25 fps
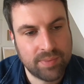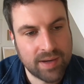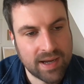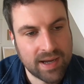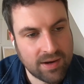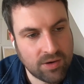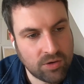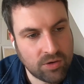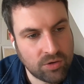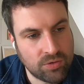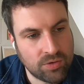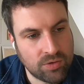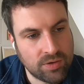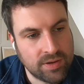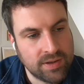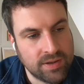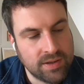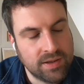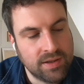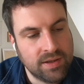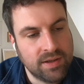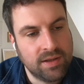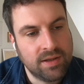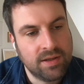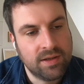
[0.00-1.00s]
about
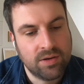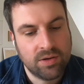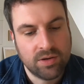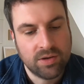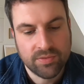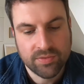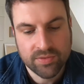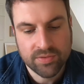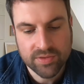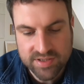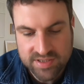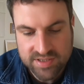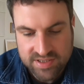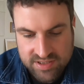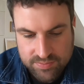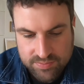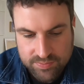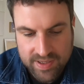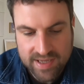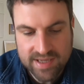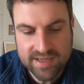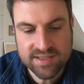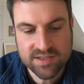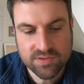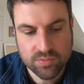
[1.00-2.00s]
the
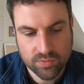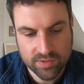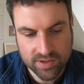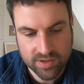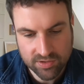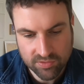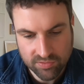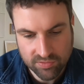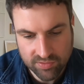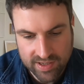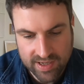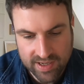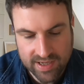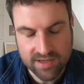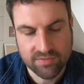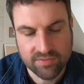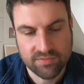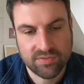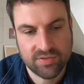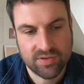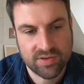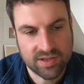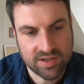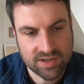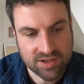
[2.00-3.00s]
space we
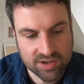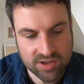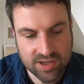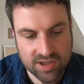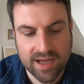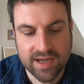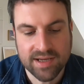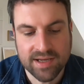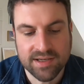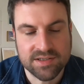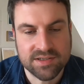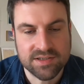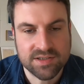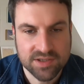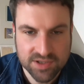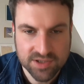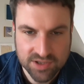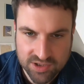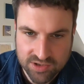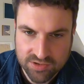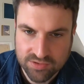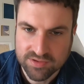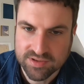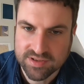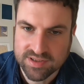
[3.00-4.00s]
create for the client to
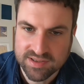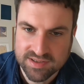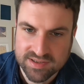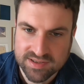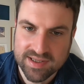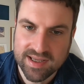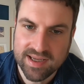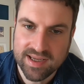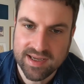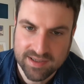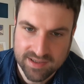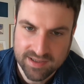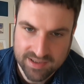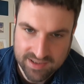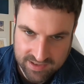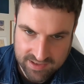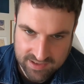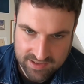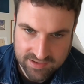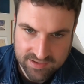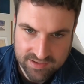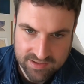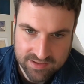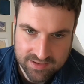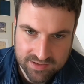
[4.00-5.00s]
use as they need.
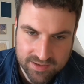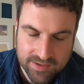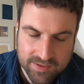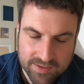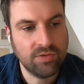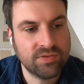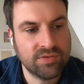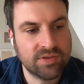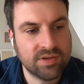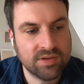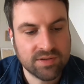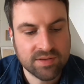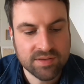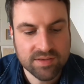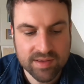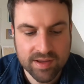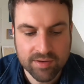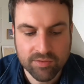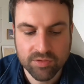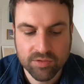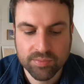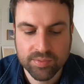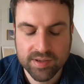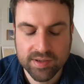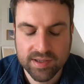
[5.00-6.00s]
Often
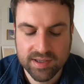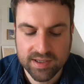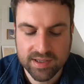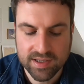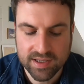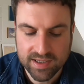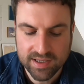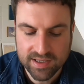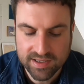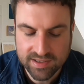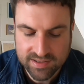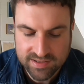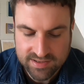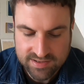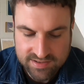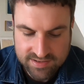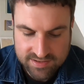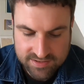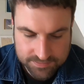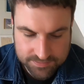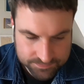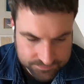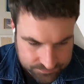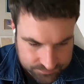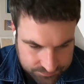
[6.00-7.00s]
therapy
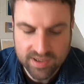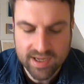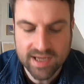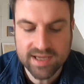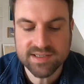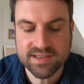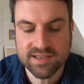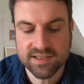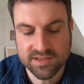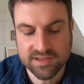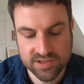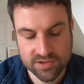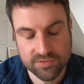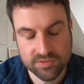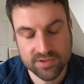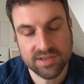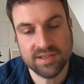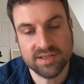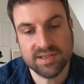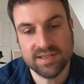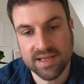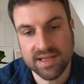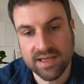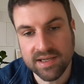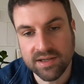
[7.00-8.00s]
is related to
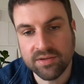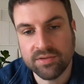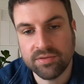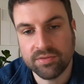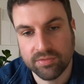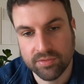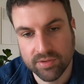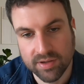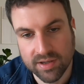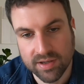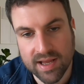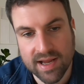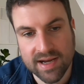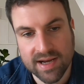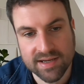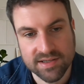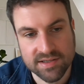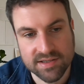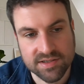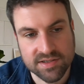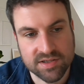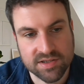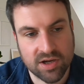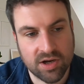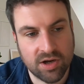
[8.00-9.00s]
and seen through a
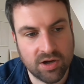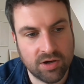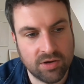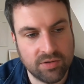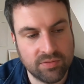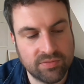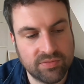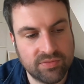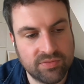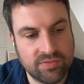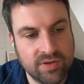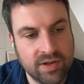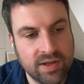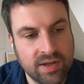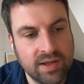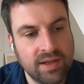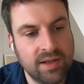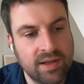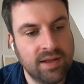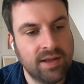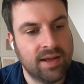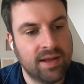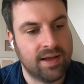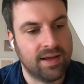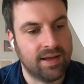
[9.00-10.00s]
lens of
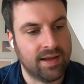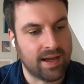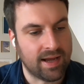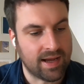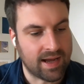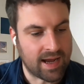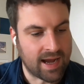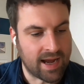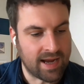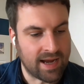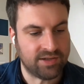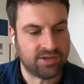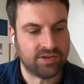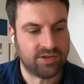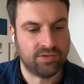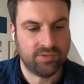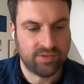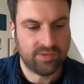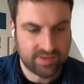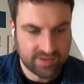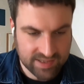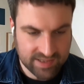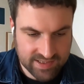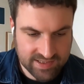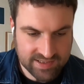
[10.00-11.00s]
I
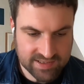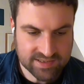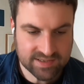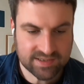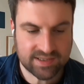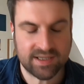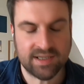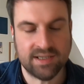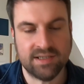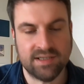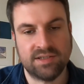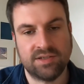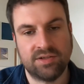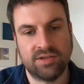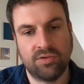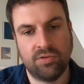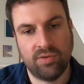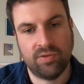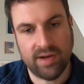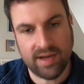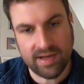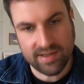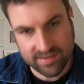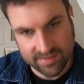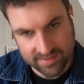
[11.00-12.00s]
do these things to
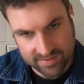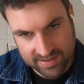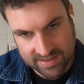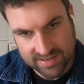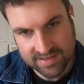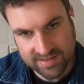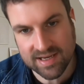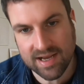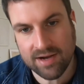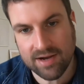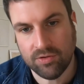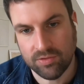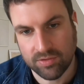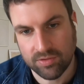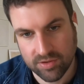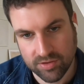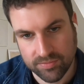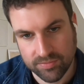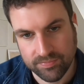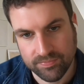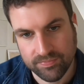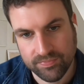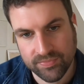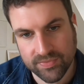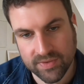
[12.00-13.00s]
create this
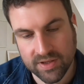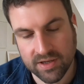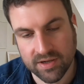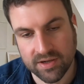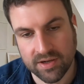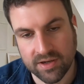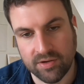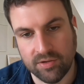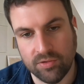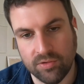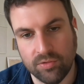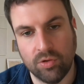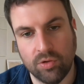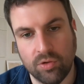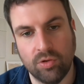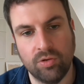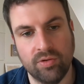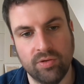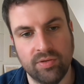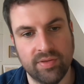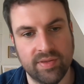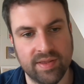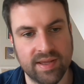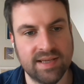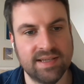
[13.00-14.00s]
outcome,
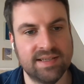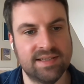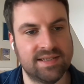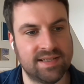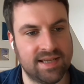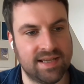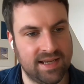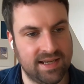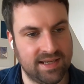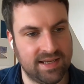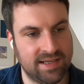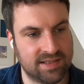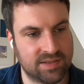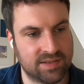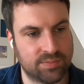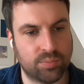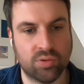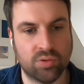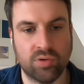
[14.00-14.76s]
or this is